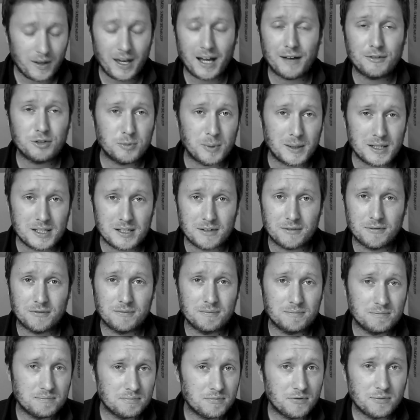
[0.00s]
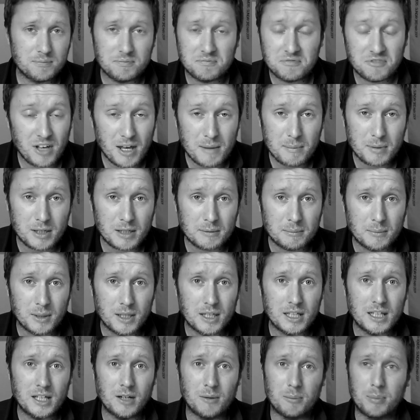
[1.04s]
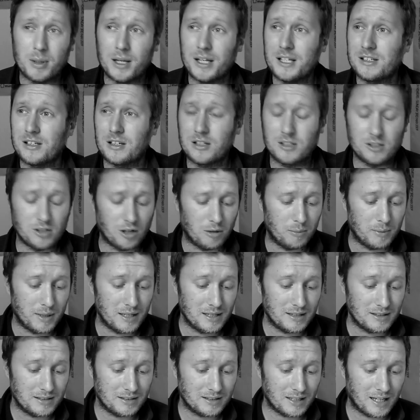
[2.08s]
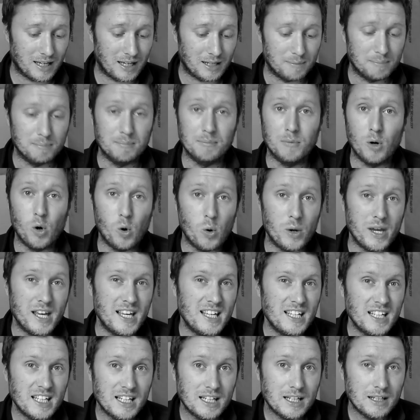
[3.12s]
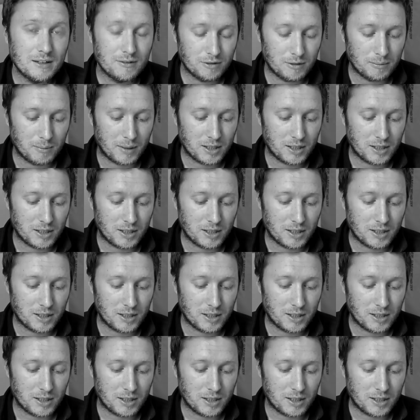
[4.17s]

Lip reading: Although they have spent a fair bit of money on players like Tom Ince and Mui